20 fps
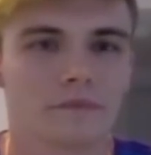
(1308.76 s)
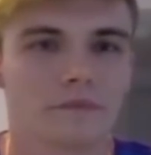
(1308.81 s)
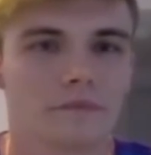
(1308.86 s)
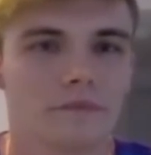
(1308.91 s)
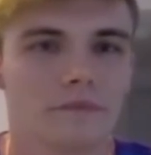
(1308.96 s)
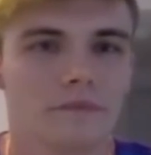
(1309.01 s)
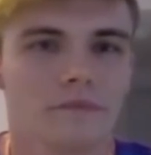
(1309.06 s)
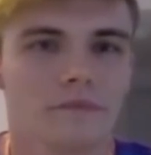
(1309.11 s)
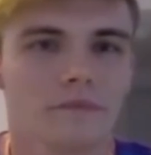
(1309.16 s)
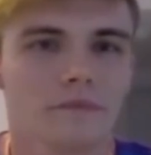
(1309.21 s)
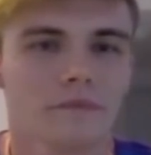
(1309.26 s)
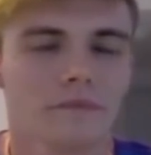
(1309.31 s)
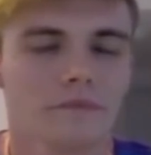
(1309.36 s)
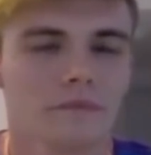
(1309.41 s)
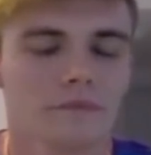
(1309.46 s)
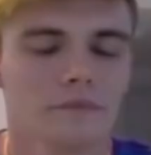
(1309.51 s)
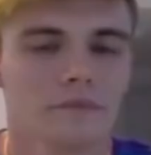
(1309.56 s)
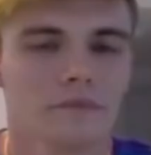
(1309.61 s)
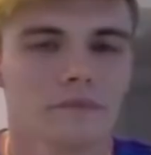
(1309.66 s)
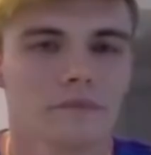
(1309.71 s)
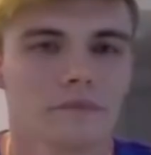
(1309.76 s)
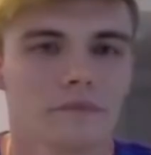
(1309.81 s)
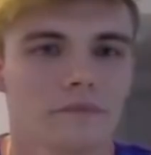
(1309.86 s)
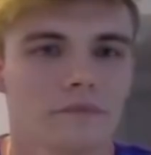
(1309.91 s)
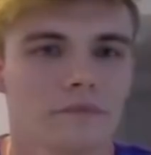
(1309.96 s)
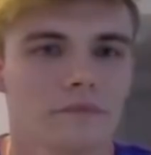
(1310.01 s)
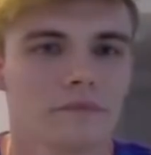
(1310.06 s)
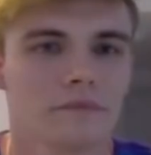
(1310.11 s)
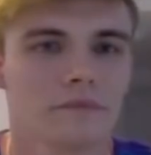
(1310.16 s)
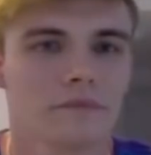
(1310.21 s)

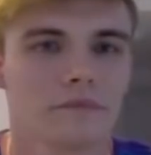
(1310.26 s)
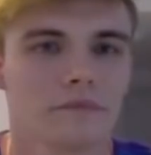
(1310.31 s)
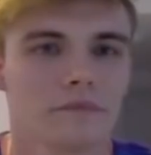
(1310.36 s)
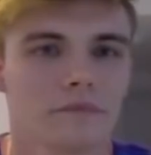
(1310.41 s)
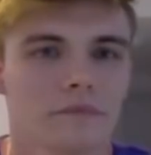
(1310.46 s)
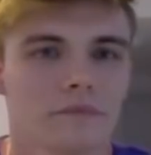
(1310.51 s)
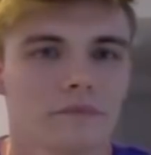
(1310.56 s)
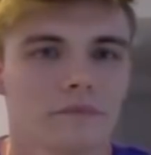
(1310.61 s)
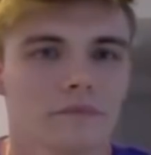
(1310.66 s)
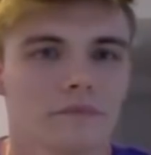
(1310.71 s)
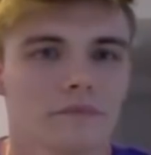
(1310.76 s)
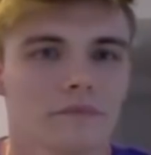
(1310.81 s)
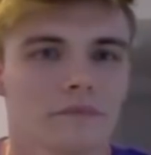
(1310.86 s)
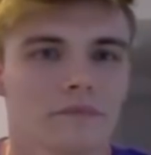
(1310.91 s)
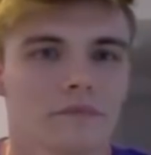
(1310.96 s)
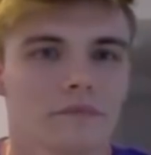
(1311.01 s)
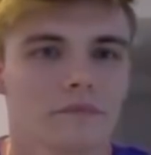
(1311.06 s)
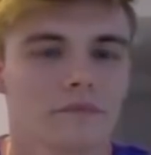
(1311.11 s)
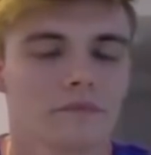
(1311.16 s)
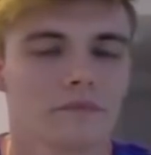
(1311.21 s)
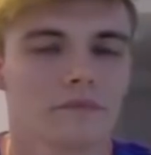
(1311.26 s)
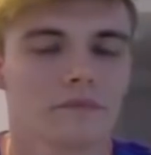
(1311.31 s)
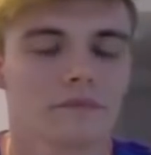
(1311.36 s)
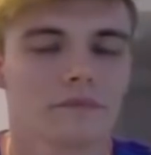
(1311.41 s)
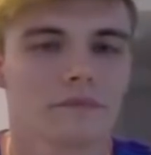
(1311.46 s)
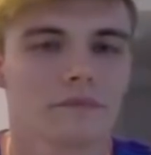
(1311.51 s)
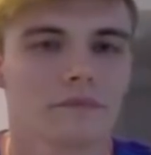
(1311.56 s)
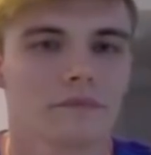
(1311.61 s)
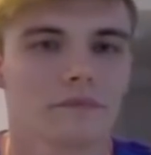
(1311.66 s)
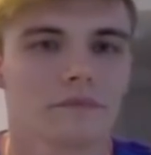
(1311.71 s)

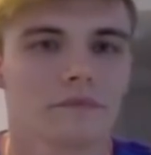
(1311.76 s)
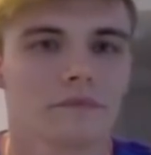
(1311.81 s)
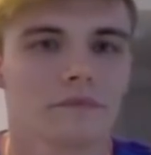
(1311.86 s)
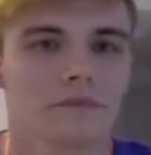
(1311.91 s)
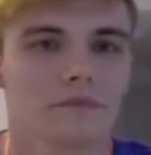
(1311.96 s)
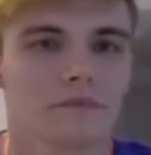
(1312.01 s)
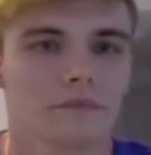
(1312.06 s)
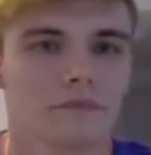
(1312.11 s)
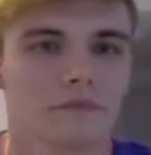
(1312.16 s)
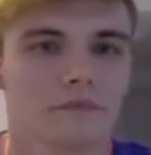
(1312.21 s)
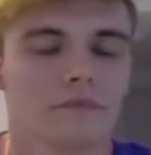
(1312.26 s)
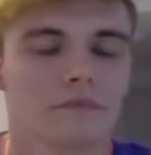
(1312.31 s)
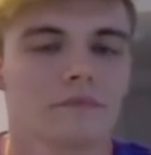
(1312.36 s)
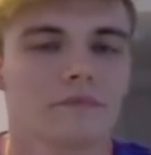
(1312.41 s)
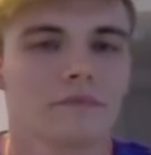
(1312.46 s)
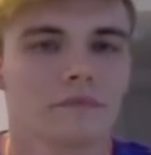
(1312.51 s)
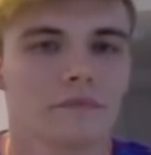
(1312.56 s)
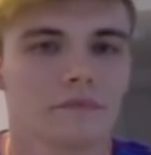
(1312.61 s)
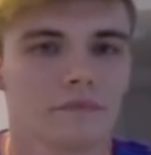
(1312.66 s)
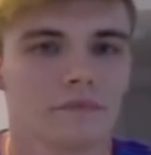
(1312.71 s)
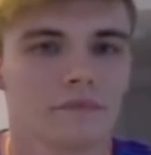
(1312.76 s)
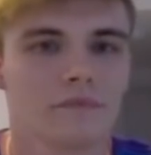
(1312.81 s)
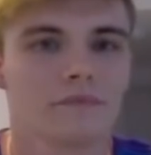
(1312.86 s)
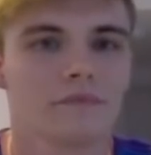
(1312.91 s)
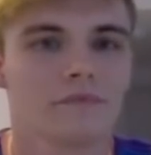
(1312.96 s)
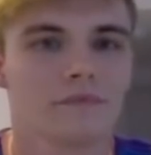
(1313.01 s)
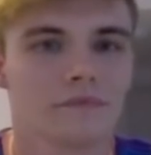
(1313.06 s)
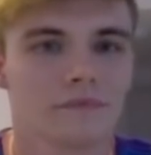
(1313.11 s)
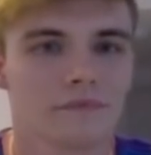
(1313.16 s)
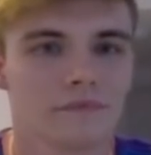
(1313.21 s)

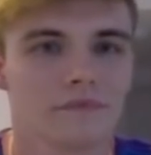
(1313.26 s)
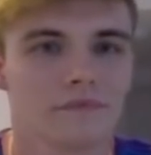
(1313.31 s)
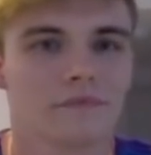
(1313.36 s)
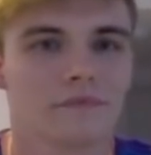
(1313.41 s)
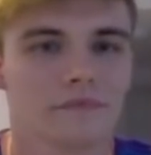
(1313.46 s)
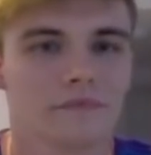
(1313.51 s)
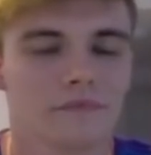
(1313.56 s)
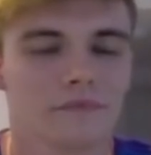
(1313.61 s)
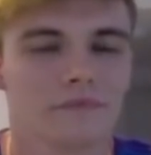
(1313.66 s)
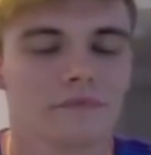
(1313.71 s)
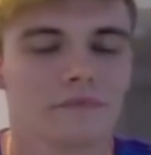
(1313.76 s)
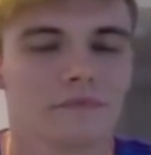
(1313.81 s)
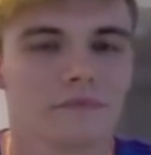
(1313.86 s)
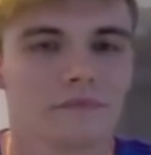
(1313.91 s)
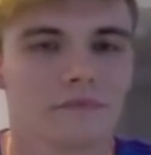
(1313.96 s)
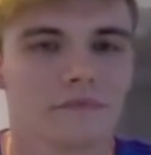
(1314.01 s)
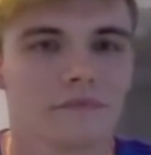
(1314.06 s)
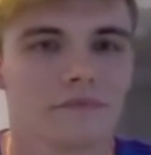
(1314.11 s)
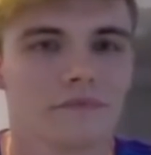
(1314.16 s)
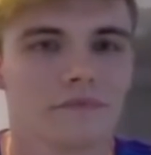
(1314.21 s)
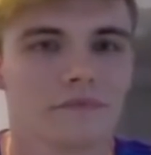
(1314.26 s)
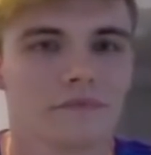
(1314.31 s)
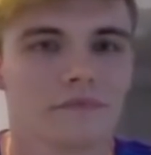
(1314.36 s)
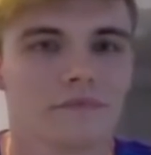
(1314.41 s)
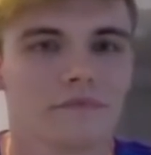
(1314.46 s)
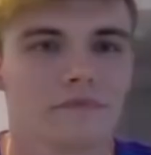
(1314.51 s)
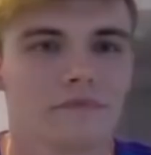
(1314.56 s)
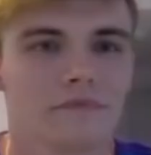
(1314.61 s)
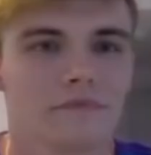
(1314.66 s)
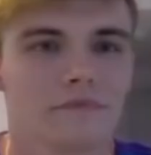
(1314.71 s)

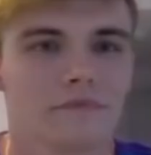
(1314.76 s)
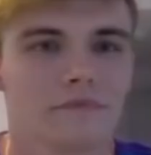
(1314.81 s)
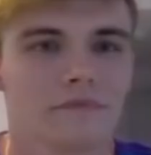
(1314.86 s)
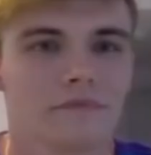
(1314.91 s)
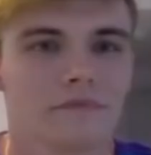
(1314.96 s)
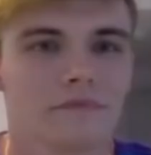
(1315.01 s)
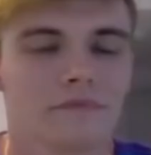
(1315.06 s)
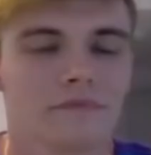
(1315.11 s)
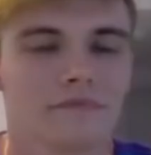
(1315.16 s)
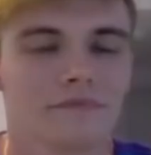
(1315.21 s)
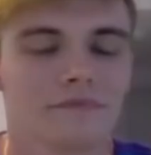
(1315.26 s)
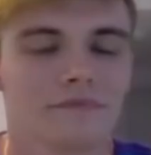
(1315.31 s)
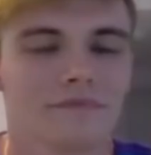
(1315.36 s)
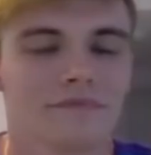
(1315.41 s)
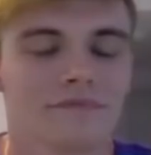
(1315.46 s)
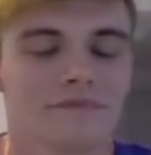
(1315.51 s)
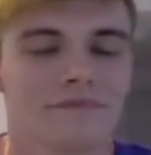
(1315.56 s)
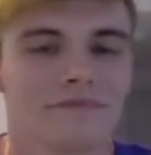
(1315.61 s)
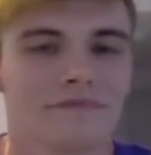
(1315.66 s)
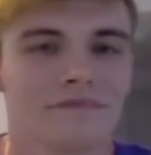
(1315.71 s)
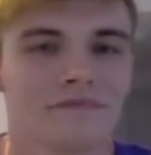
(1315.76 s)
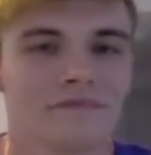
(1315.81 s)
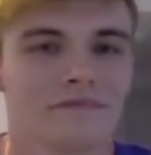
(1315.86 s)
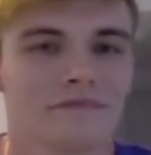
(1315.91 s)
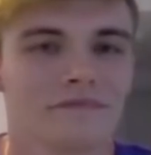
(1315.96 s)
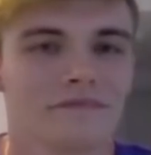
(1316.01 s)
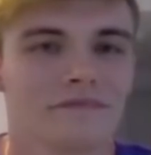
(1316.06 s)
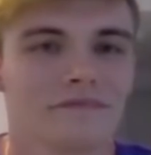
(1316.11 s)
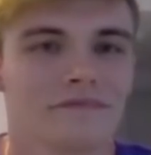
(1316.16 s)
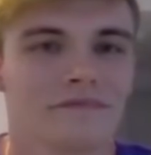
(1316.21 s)

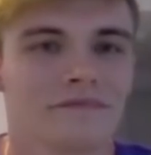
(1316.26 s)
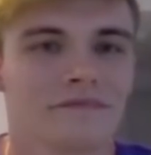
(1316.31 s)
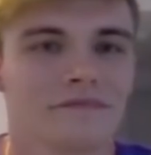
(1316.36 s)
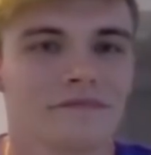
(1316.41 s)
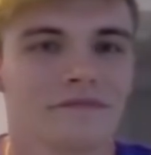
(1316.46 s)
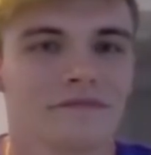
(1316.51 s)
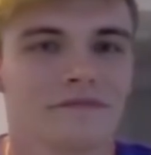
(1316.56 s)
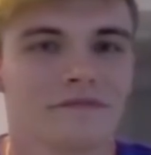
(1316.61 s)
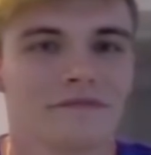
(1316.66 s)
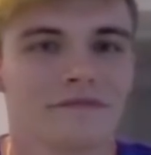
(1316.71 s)
(not speaking)